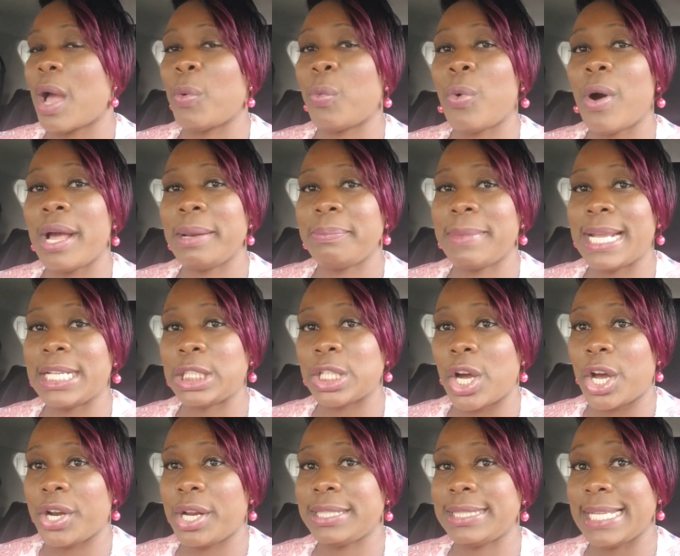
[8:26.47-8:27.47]
I want my
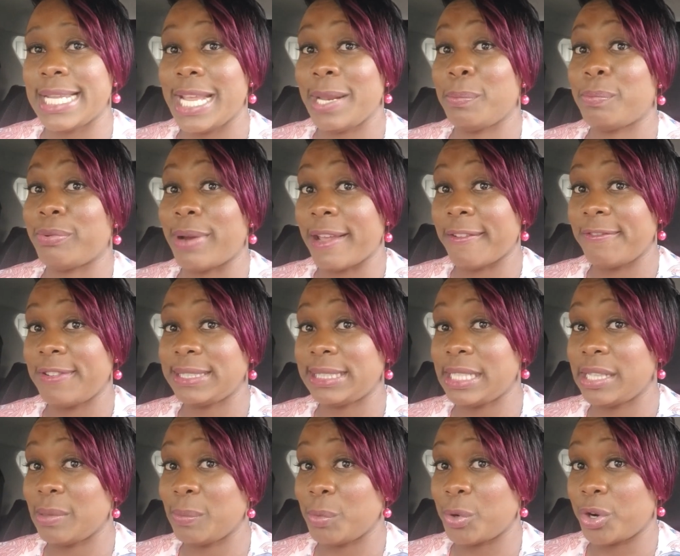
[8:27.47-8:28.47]
daughter to eat
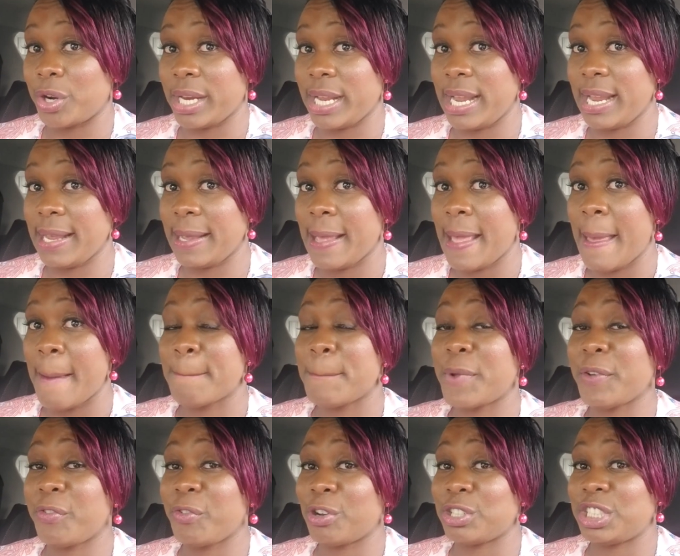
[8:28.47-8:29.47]
breakfast in the morning
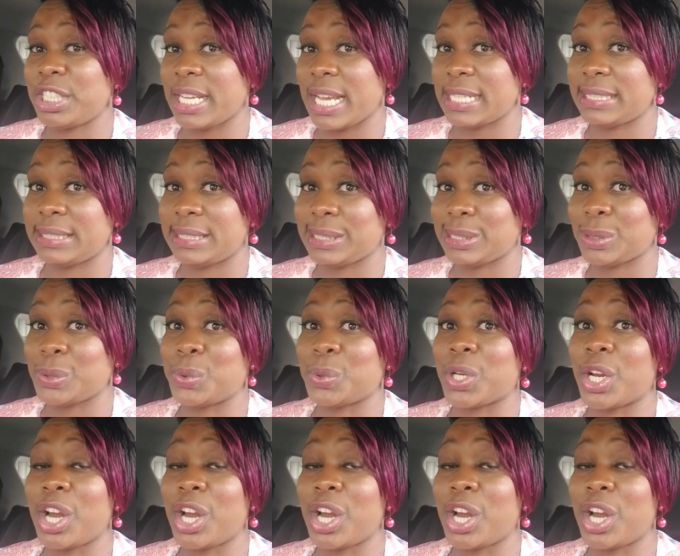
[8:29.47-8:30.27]
before she gets to school.